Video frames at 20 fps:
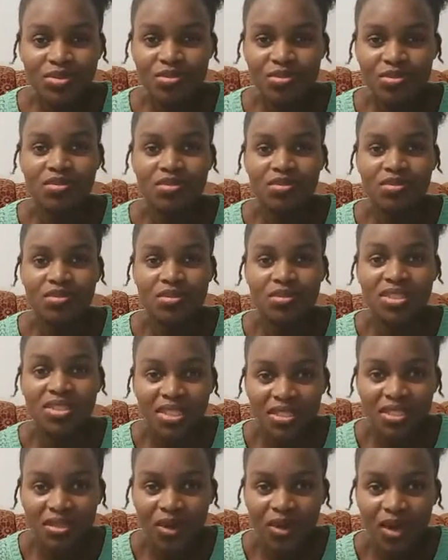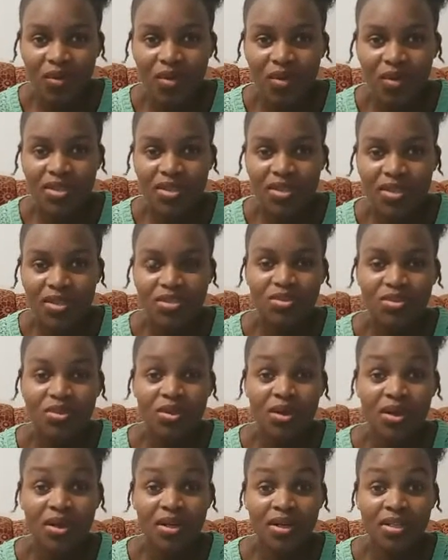sing the way I want to or
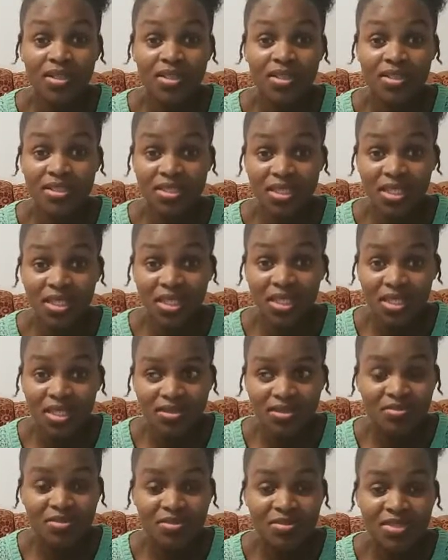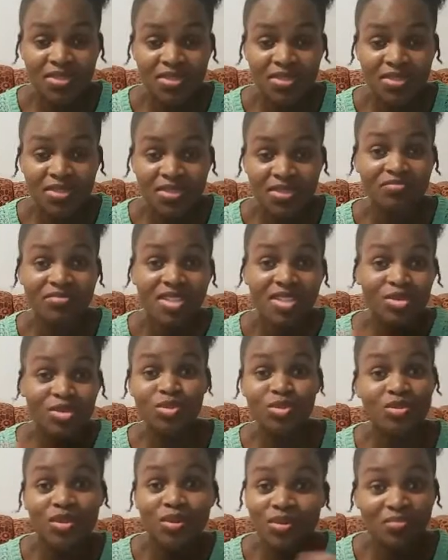sing, because sometimes there's no
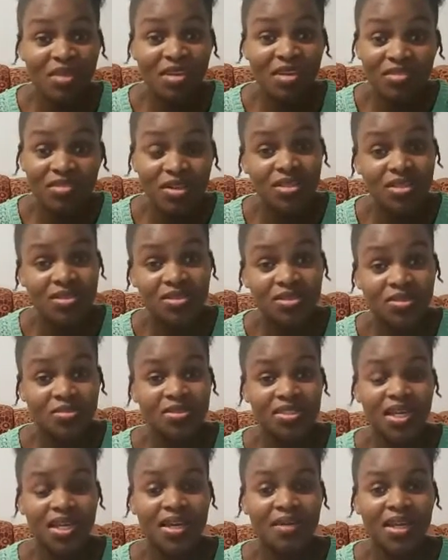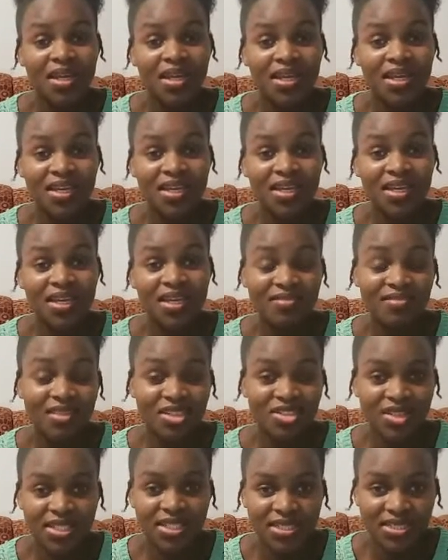sound in my voice. Sometimes, like if I
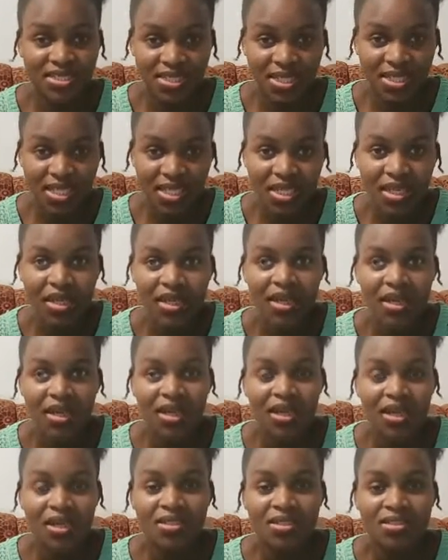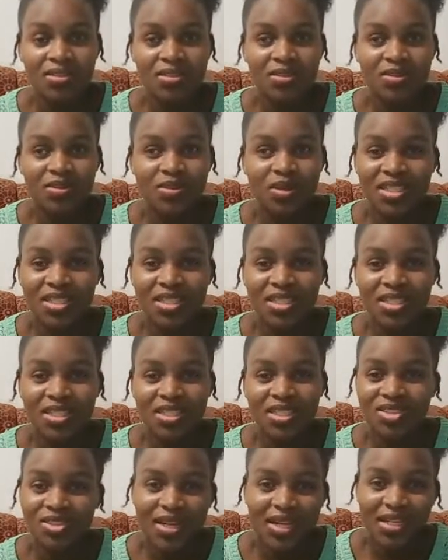try to sing, so I
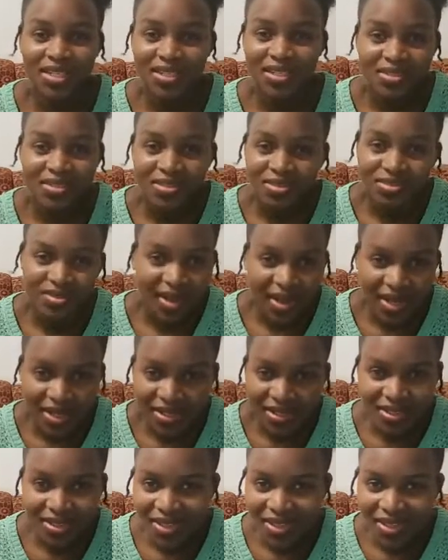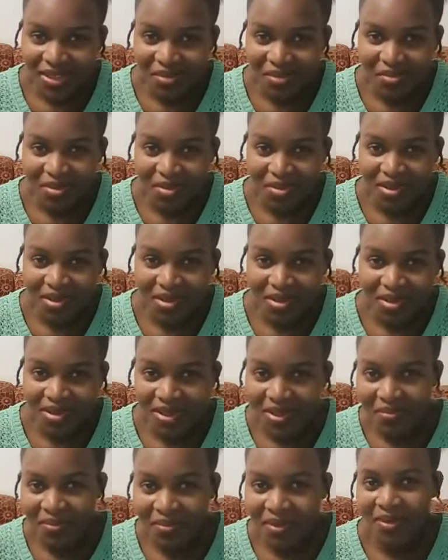try not to frighten the neighbor them or make
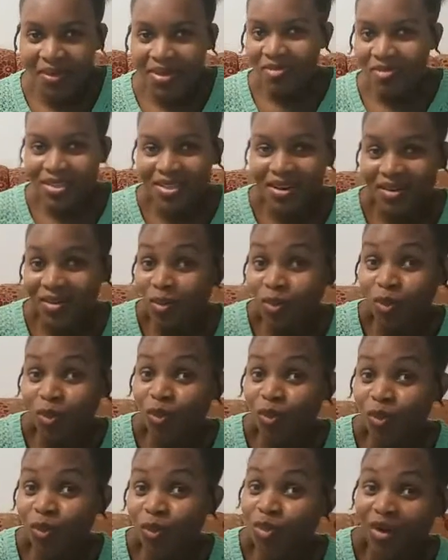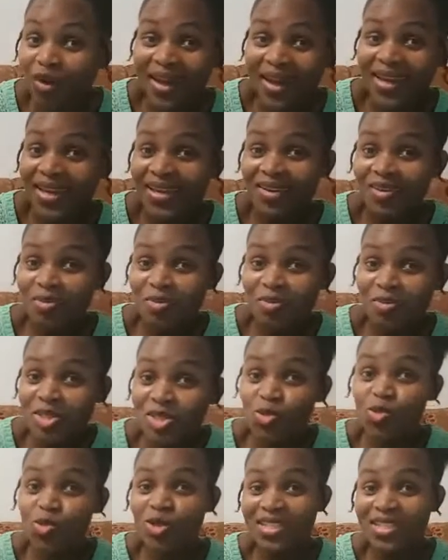them wonder who I hang, which
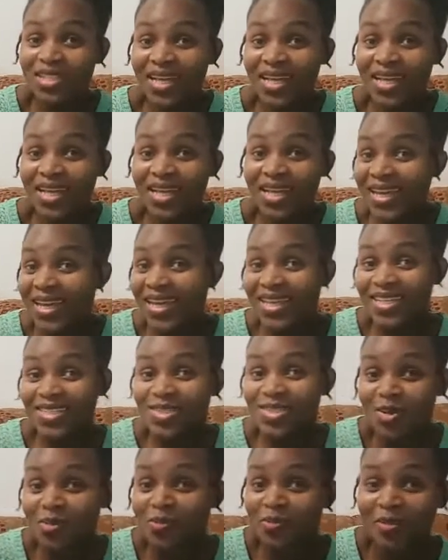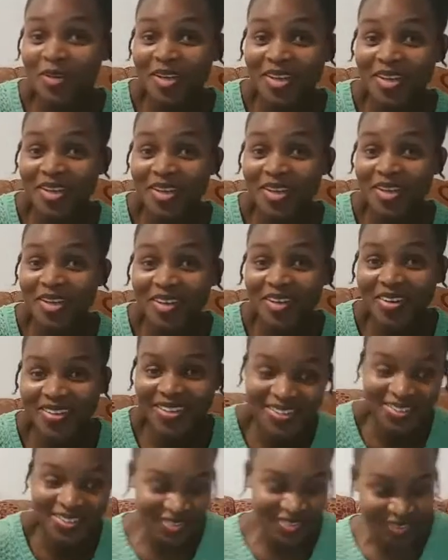goat I hang somewhere, even though
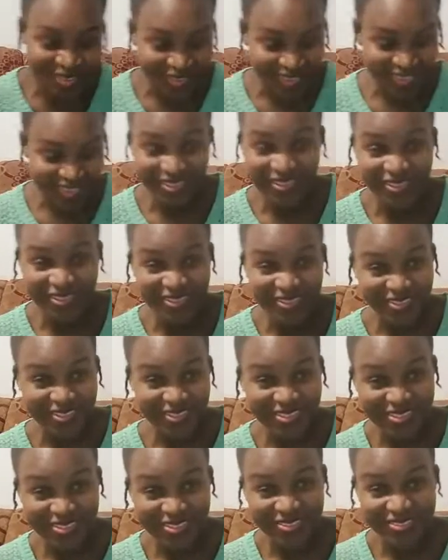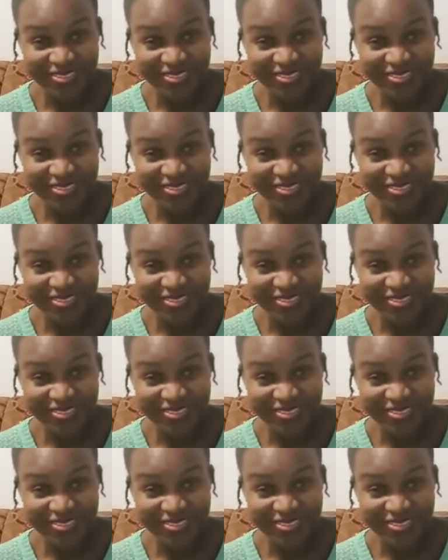I'm not going through with it.